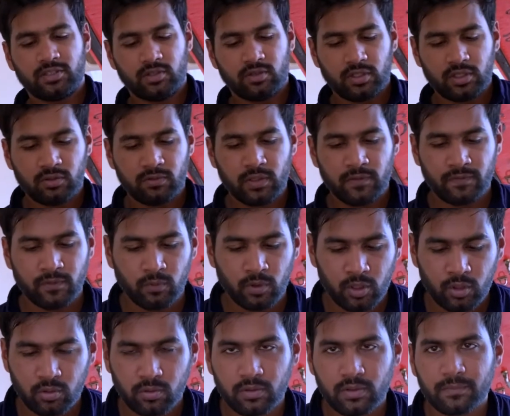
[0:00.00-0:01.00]
If you
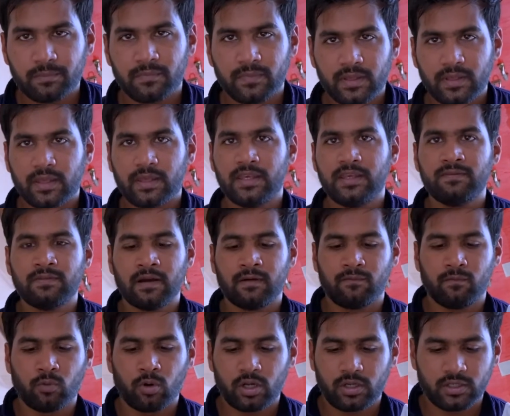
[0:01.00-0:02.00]
want to give up
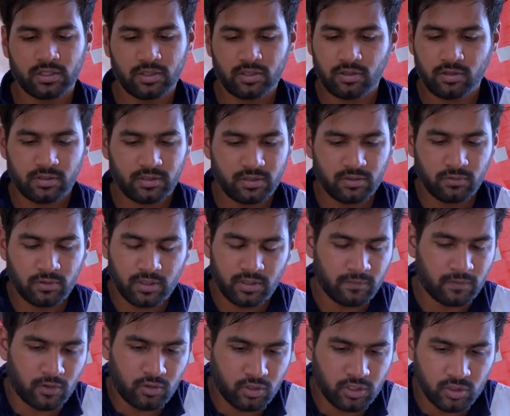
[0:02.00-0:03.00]
water, or if you
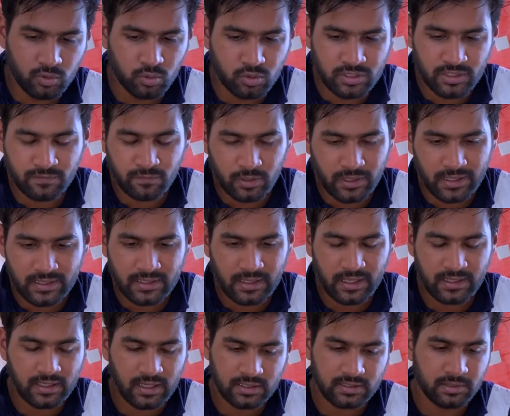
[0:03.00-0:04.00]
want to use it for
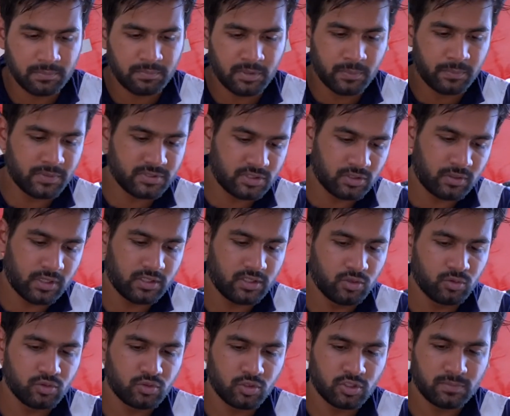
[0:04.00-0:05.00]
any other purpose, you can
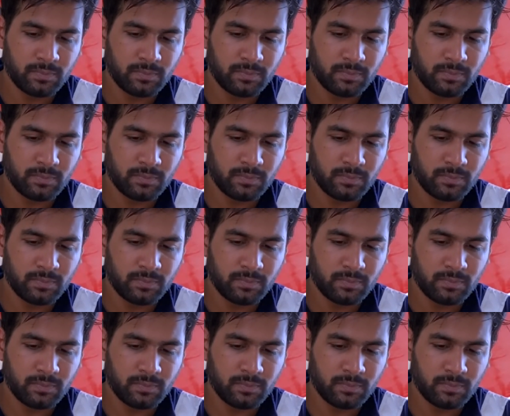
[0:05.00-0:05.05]
use those